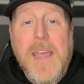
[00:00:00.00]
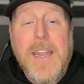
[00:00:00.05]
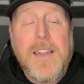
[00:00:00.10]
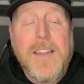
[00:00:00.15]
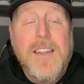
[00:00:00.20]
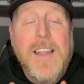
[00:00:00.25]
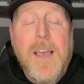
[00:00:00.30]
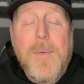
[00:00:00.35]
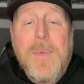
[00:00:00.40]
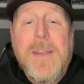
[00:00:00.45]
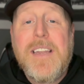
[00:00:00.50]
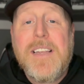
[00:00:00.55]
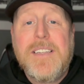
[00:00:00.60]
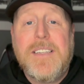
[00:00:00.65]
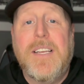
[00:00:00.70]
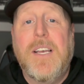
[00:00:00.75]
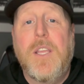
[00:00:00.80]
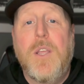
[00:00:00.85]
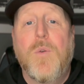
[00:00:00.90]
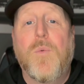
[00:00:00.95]
And let me
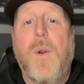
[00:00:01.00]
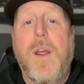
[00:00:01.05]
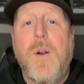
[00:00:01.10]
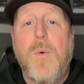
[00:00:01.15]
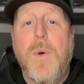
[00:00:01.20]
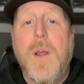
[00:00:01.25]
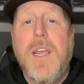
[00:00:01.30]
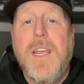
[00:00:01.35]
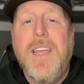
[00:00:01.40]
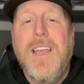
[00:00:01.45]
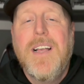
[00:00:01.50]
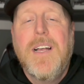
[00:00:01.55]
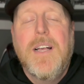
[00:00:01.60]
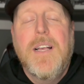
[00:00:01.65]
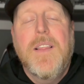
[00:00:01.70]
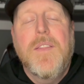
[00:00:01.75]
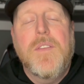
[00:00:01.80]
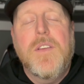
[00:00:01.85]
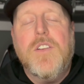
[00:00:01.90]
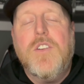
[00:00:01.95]
just tell you right away,
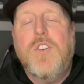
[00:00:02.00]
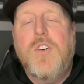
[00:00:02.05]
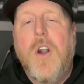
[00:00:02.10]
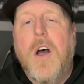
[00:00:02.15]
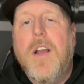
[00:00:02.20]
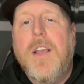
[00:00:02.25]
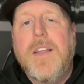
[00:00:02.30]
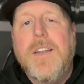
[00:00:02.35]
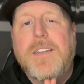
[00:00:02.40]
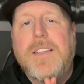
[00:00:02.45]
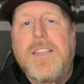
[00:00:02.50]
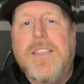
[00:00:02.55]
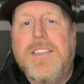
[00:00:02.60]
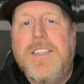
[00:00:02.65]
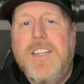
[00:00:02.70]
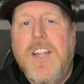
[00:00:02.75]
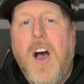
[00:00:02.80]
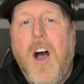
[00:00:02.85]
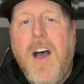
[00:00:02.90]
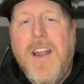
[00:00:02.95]
this truck
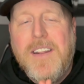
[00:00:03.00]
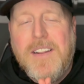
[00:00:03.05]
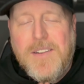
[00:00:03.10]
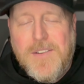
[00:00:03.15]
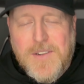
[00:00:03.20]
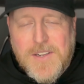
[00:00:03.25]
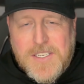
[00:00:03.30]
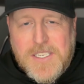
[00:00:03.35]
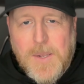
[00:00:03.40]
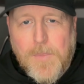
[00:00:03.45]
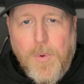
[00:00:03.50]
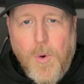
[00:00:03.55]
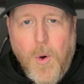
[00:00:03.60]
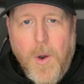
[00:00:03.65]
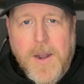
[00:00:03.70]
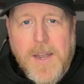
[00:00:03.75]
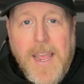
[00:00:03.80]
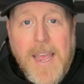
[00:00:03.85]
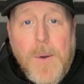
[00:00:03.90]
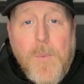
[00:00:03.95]
does not
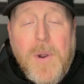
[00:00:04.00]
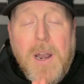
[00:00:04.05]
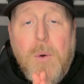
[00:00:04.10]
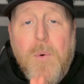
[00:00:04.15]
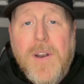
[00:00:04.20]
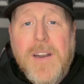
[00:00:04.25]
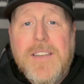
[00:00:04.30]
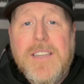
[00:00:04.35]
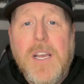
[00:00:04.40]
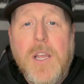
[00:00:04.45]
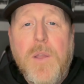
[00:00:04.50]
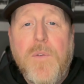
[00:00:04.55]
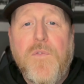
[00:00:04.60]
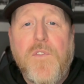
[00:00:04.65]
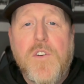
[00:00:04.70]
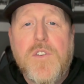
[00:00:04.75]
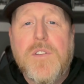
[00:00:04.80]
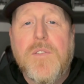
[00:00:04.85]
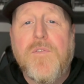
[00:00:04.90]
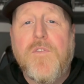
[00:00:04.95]
disappoint. And what I want to tell you
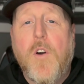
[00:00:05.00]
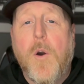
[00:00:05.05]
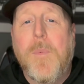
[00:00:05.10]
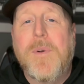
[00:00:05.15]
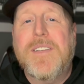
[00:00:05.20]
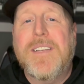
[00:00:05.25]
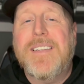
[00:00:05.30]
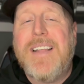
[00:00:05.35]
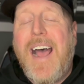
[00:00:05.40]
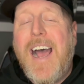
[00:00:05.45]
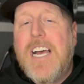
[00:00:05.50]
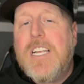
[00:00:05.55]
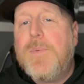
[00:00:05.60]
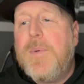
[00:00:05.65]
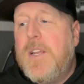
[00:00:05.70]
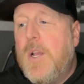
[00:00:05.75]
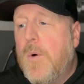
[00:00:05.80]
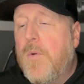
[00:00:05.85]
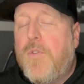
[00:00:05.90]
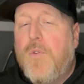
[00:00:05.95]
first and foremost is as
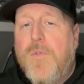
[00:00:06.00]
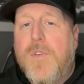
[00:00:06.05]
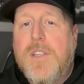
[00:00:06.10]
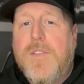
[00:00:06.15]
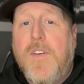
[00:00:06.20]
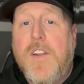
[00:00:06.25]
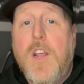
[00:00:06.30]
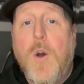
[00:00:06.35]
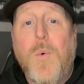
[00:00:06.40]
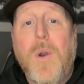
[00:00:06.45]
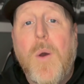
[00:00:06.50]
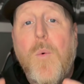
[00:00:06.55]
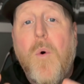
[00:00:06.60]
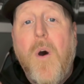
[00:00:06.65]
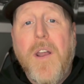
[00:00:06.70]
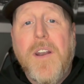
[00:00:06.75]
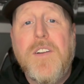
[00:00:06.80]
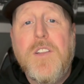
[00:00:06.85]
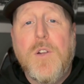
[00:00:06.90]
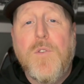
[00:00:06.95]
we go through this video, what I
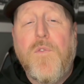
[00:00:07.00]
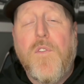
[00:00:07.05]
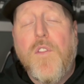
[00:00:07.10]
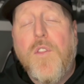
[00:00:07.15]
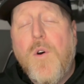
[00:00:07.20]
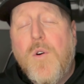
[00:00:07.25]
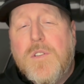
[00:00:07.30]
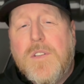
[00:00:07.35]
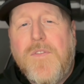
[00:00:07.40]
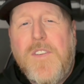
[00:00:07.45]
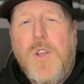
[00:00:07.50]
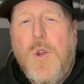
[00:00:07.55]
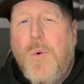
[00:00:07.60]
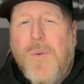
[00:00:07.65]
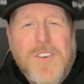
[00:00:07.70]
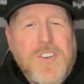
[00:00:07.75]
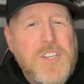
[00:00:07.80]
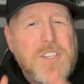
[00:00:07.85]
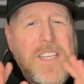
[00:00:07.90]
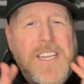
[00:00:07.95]
want to do for those of you
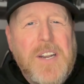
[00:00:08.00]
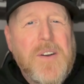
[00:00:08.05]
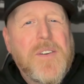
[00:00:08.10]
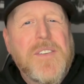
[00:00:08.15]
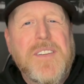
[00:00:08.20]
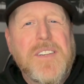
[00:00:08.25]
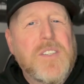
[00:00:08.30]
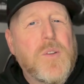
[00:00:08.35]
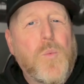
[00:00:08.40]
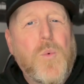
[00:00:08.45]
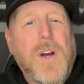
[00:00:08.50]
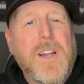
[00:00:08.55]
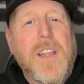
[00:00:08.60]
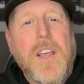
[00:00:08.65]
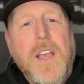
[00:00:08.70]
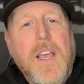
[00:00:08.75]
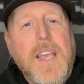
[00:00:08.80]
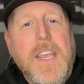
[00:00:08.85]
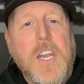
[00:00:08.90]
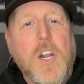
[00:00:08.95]
who are just curious as to what,
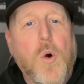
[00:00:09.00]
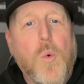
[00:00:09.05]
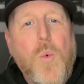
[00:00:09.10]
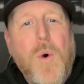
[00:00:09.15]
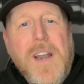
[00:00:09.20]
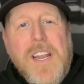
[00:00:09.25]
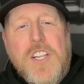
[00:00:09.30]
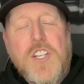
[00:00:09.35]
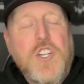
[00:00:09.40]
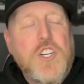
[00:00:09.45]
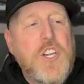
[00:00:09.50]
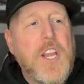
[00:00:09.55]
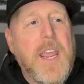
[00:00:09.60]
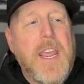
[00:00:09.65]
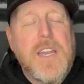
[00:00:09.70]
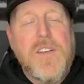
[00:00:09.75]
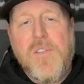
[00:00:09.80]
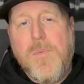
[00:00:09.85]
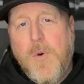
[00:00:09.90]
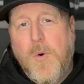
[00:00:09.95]
you know, what it's
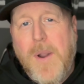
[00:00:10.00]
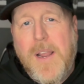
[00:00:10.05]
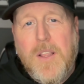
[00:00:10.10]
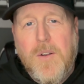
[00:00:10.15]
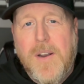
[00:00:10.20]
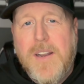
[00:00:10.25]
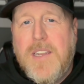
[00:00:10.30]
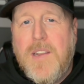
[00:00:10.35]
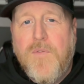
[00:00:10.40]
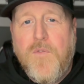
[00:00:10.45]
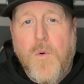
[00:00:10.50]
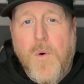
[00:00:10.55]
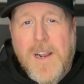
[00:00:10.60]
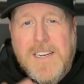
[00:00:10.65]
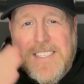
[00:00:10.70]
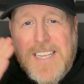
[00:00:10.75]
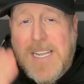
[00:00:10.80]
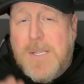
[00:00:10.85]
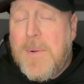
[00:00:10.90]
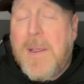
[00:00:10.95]
changed from a regular
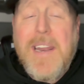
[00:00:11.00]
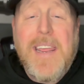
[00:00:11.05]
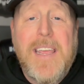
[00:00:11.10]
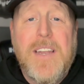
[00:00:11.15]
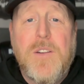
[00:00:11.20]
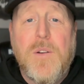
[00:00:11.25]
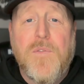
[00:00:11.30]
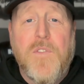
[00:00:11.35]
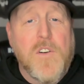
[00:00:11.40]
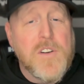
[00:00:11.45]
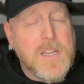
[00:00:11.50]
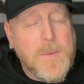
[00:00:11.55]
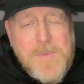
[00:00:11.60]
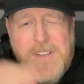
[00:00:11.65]
AT4X, that's what I'm going to get to first.